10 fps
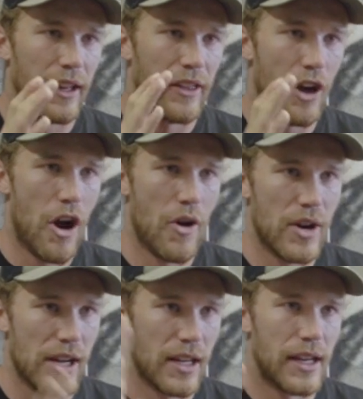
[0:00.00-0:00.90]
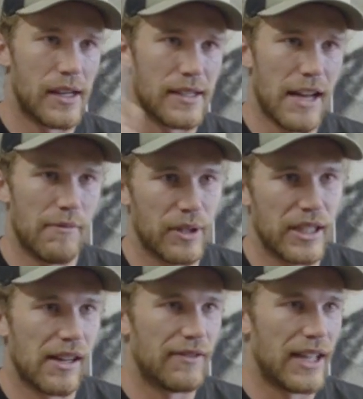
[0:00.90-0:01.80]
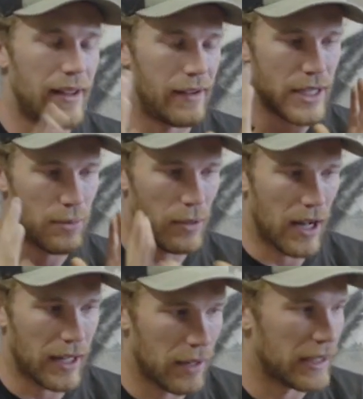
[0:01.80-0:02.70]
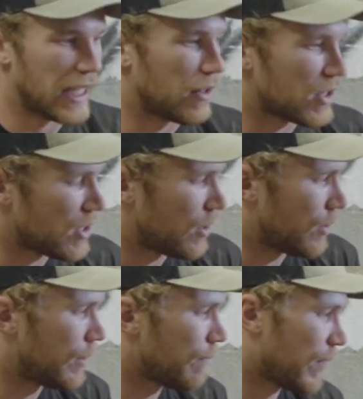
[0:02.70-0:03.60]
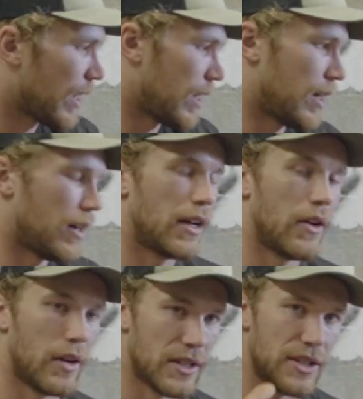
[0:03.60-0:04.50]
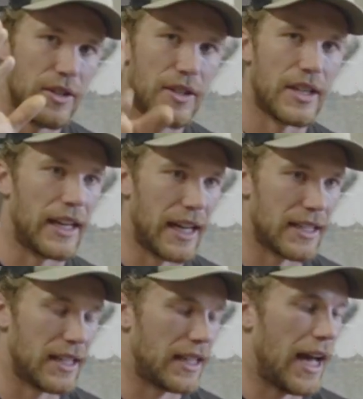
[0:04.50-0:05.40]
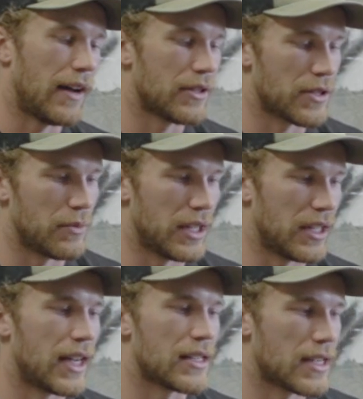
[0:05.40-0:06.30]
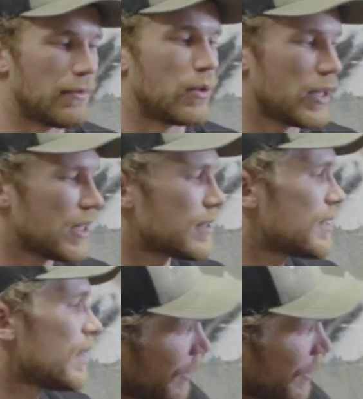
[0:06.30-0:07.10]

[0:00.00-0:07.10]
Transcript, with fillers: the honing and assembly of the ALH block coming out soon, uh, or as soon as I get to that, which will be in the next couple weeks.